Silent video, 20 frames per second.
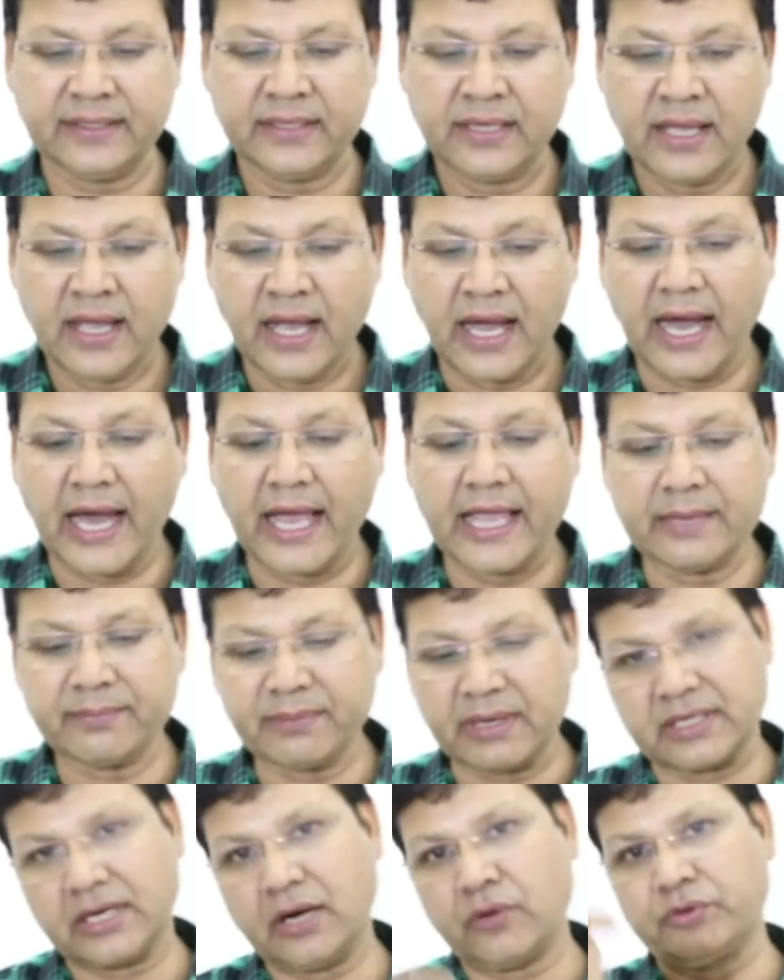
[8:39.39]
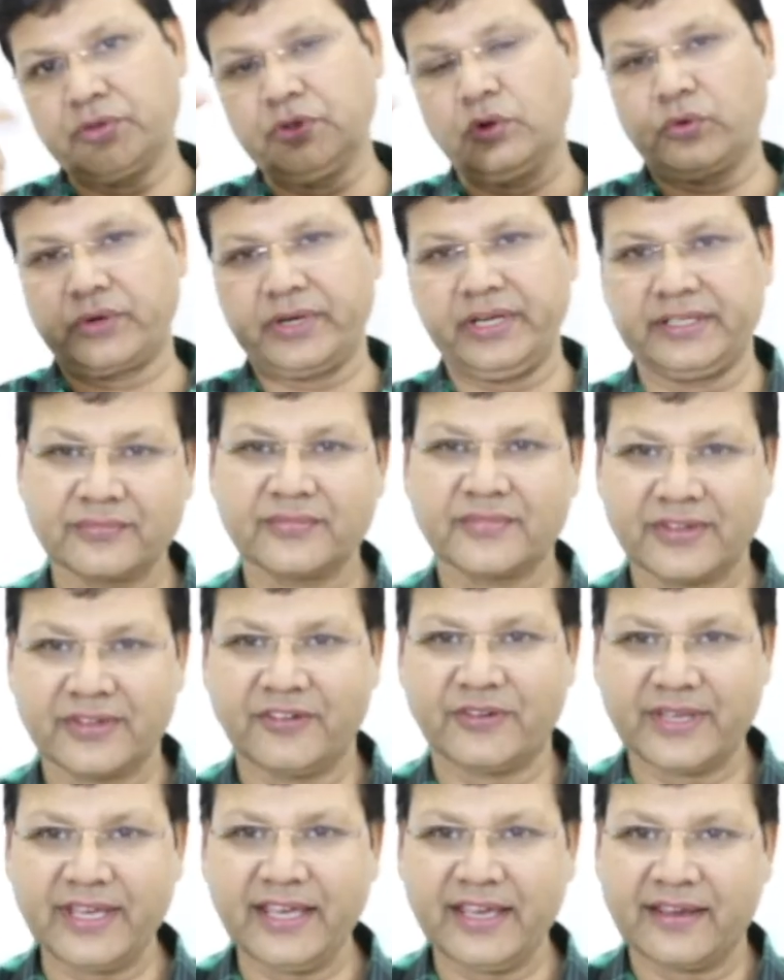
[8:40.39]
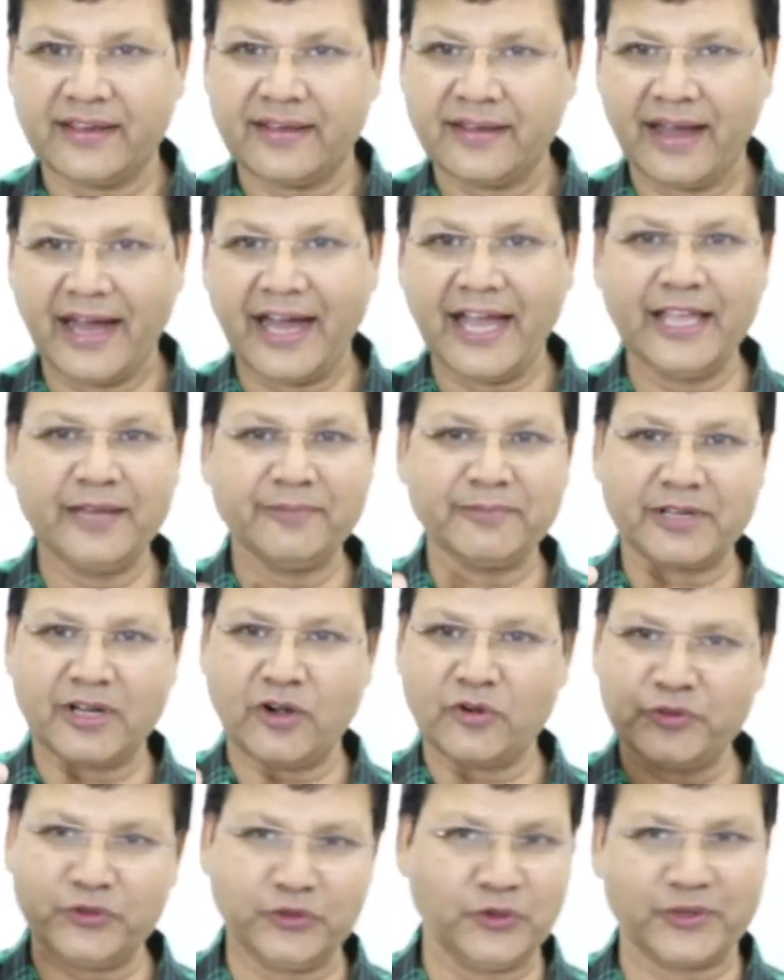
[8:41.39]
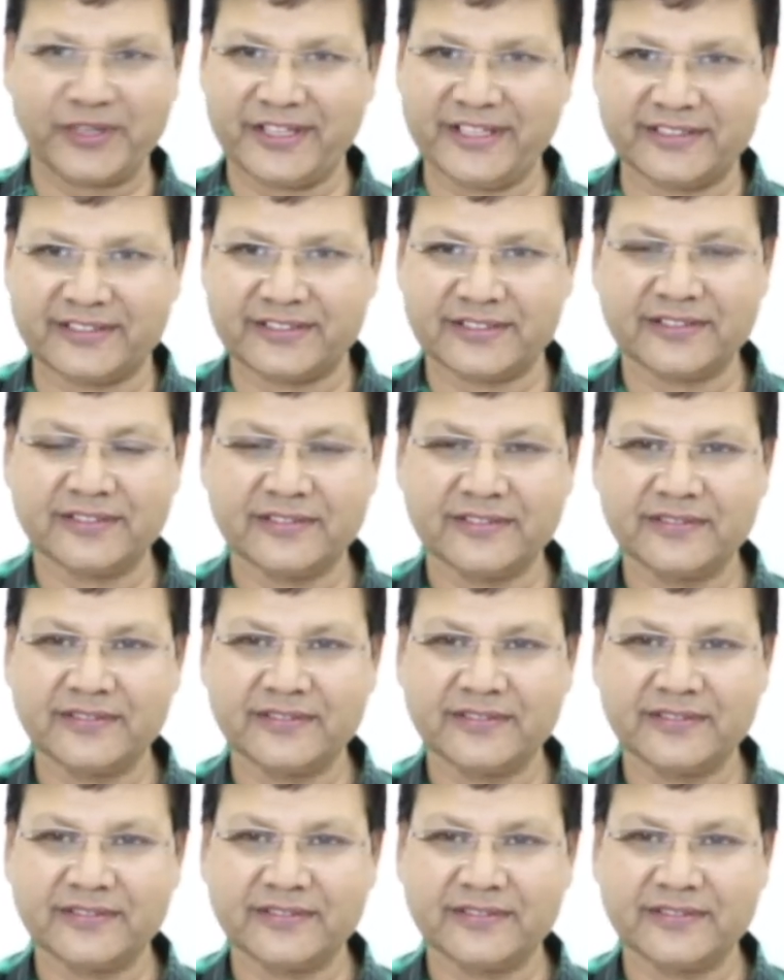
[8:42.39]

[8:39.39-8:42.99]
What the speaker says: I am around your age. Okay, I am around your age.